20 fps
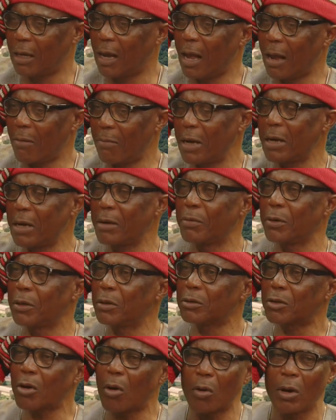How
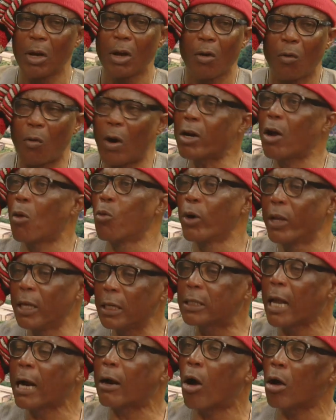many? So what will
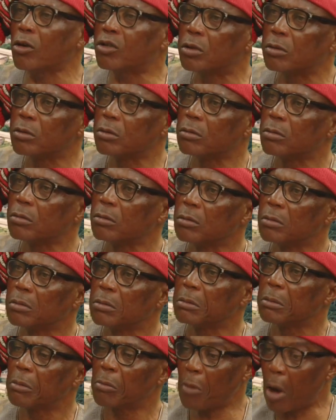it take us?
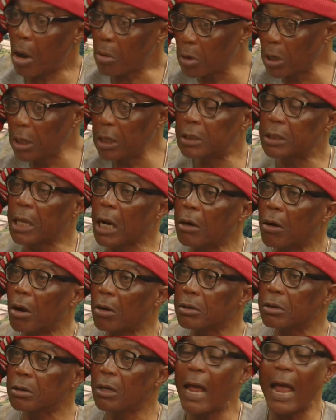What will it take
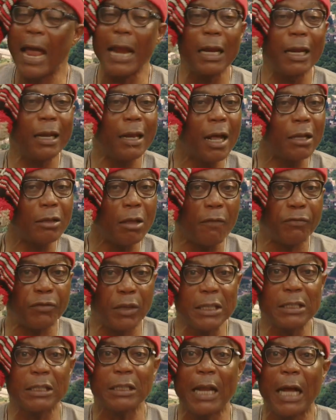us? A lot of
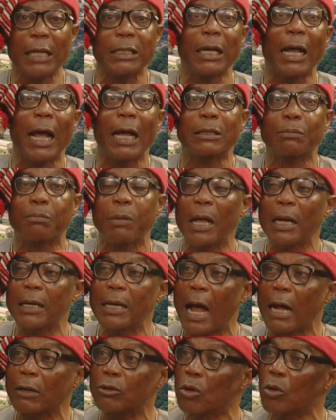things in Nigeria has
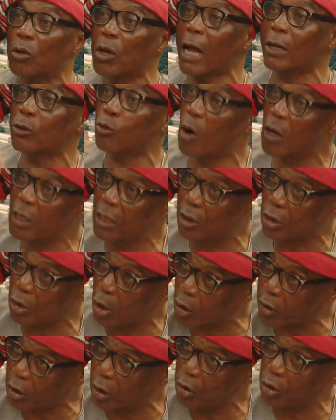played out that what is
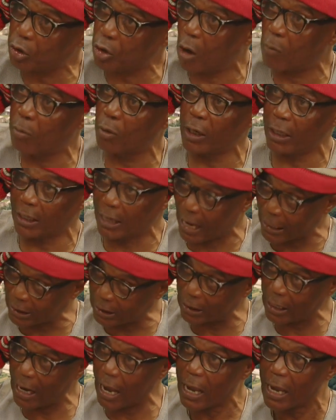causing trouble in
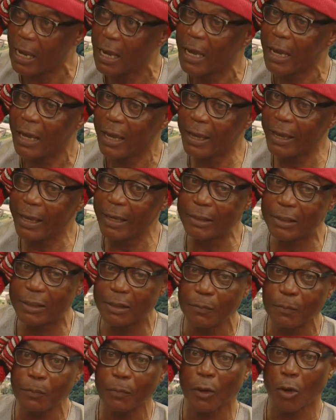Nigeria
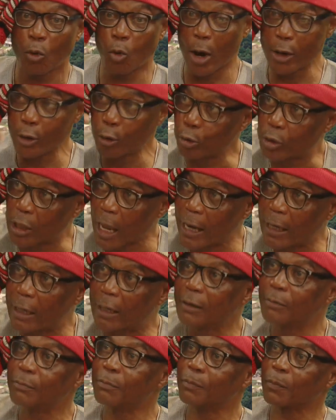is When you
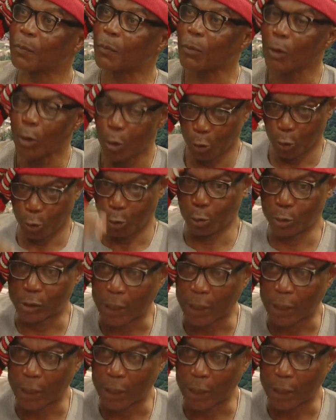take, you